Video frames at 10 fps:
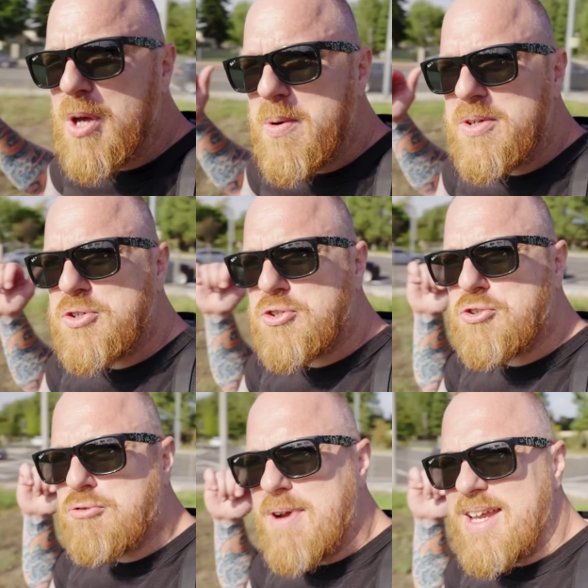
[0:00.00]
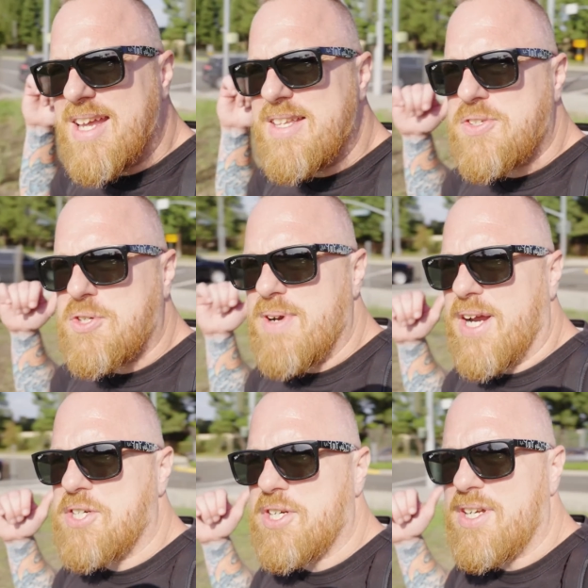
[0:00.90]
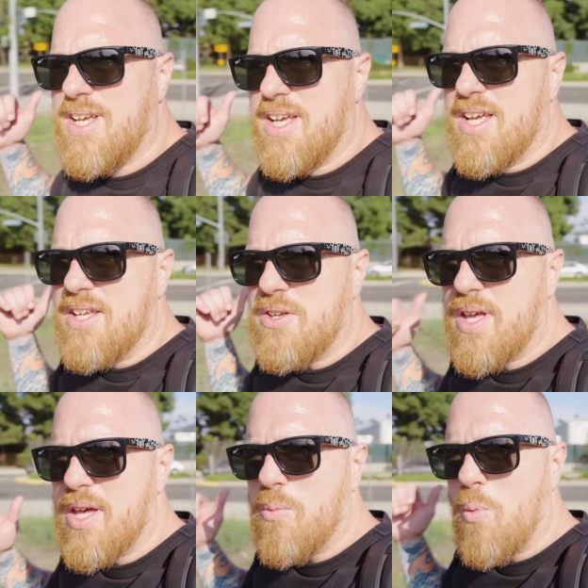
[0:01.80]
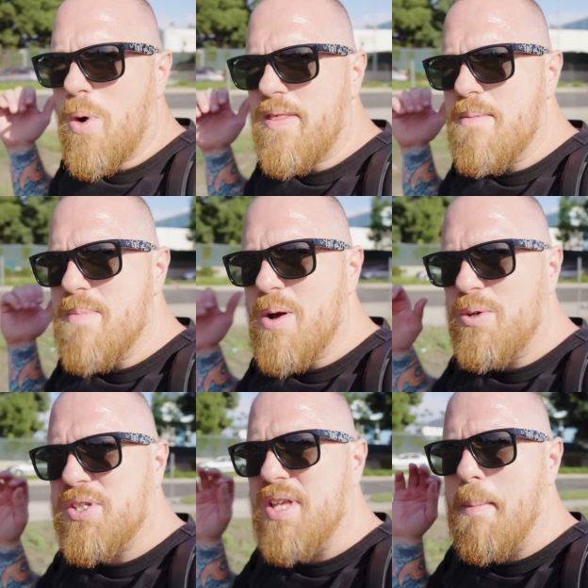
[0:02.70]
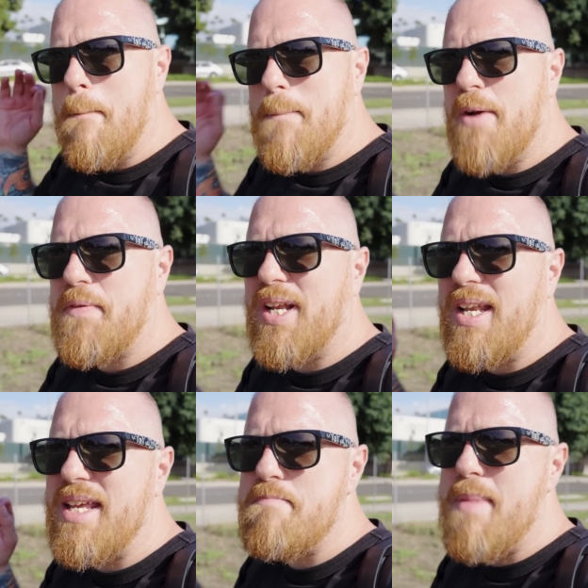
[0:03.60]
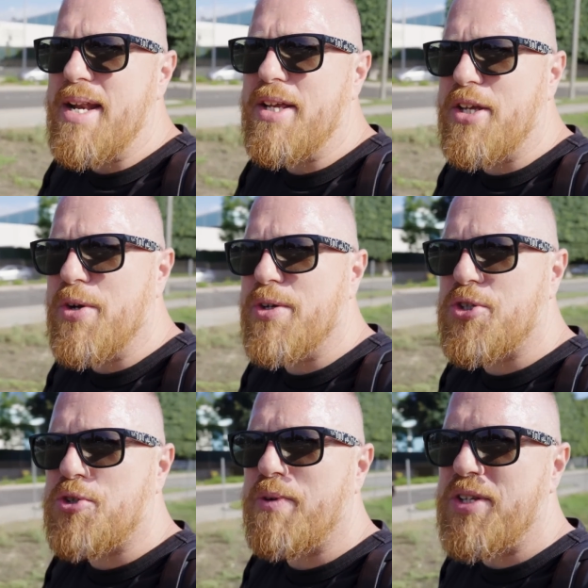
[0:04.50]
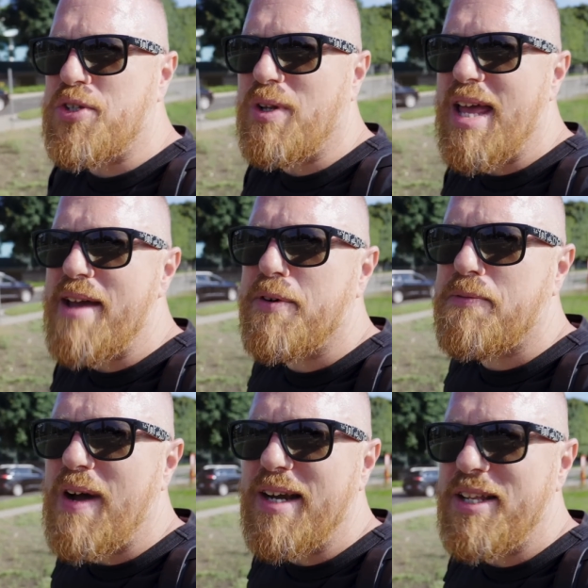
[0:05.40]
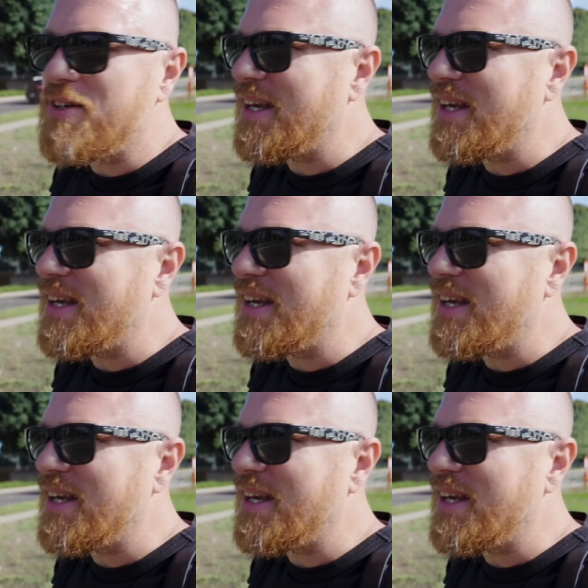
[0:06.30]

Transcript: going straight in this direction, you hit one of the most perfectly manicured streets you'll ever find in your